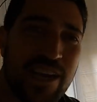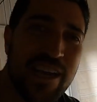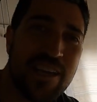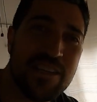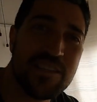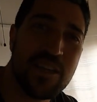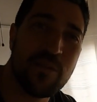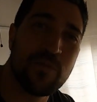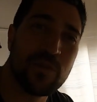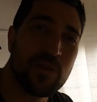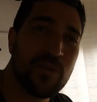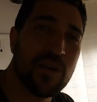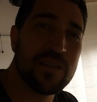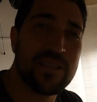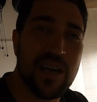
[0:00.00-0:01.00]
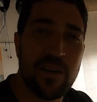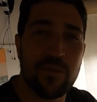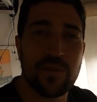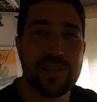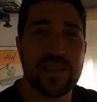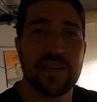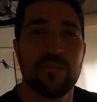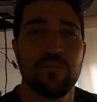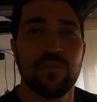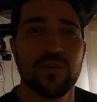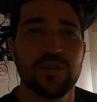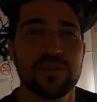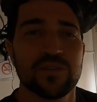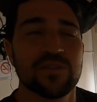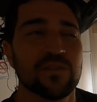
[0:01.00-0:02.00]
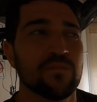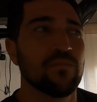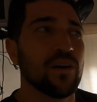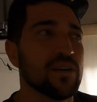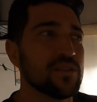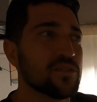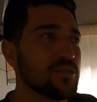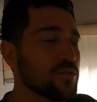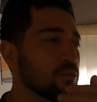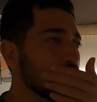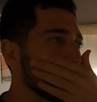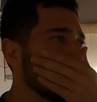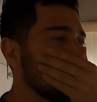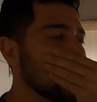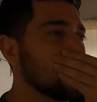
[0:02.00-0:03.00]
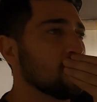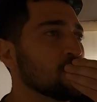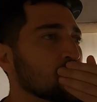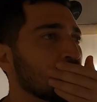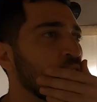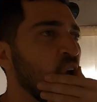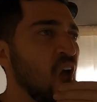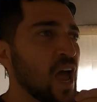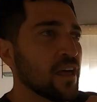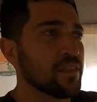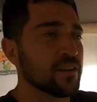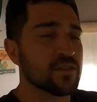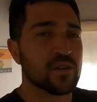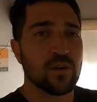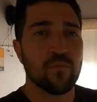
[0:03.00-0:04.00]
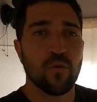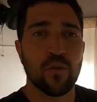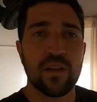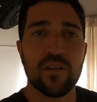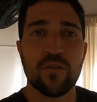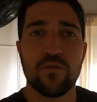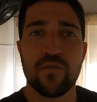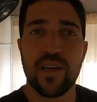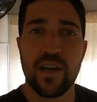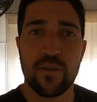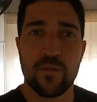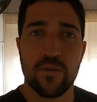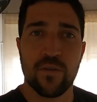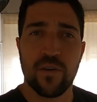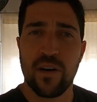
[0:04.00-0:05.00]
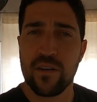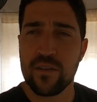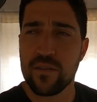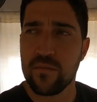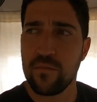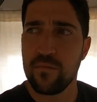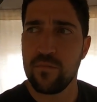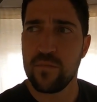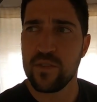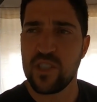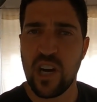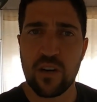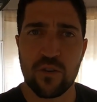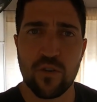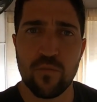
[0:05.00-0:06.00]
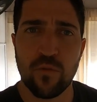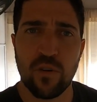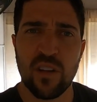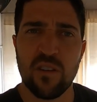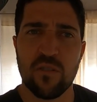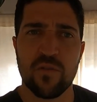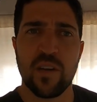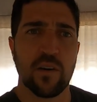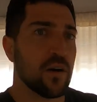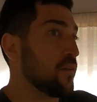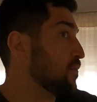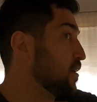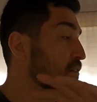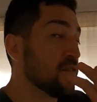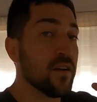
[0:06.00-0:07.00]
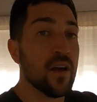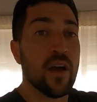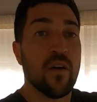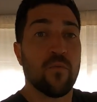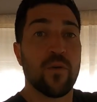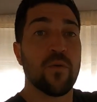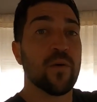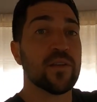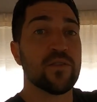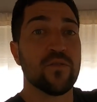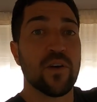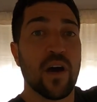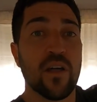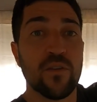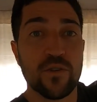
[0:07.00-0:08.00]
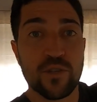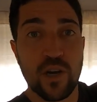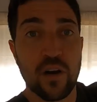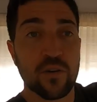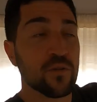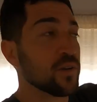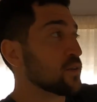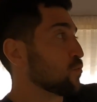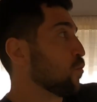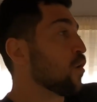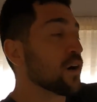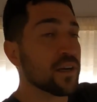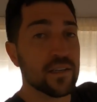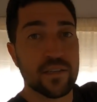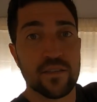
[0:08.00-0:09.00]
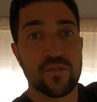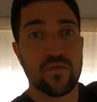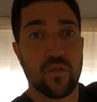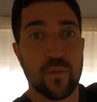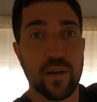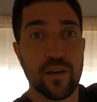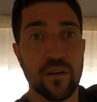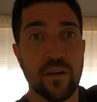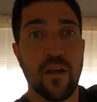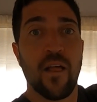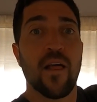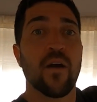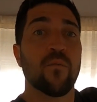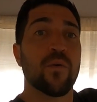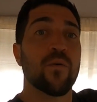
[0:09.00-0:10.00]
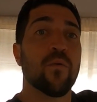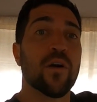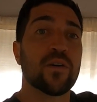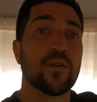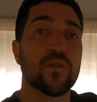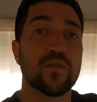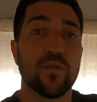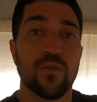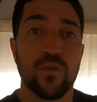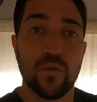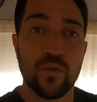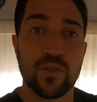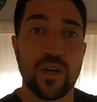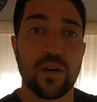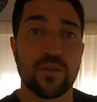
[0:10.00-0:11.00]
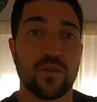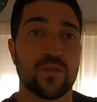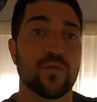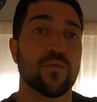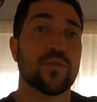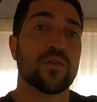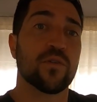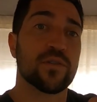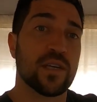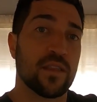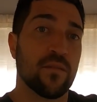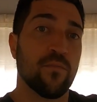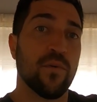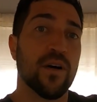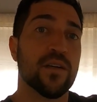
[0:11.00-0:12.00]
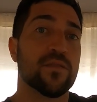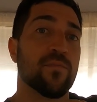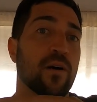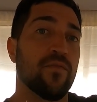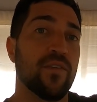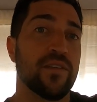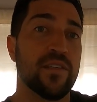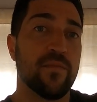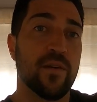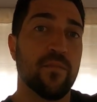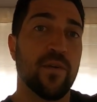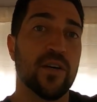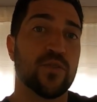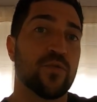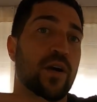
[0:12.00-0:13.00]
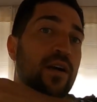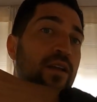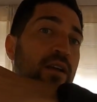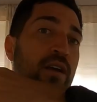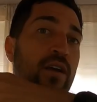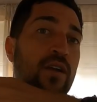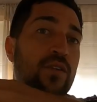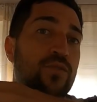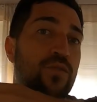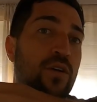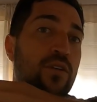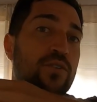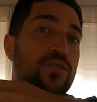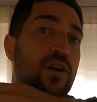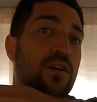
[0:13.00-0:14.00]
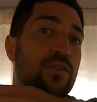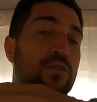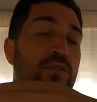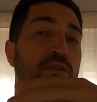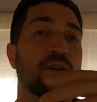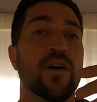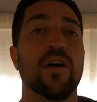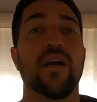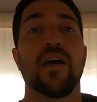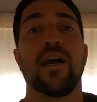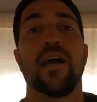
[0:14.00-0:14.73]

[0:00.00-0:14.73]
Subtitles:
changed, and we're gonna go outside. We're gonna take a bus to, I think it's called Molino Viejo. Charco Molino Viejo. We went to the other Charco that's walking distance from here. We want to go to a new Charco. So we're going to go take the bus, about 15 minute bus ride to the other Charco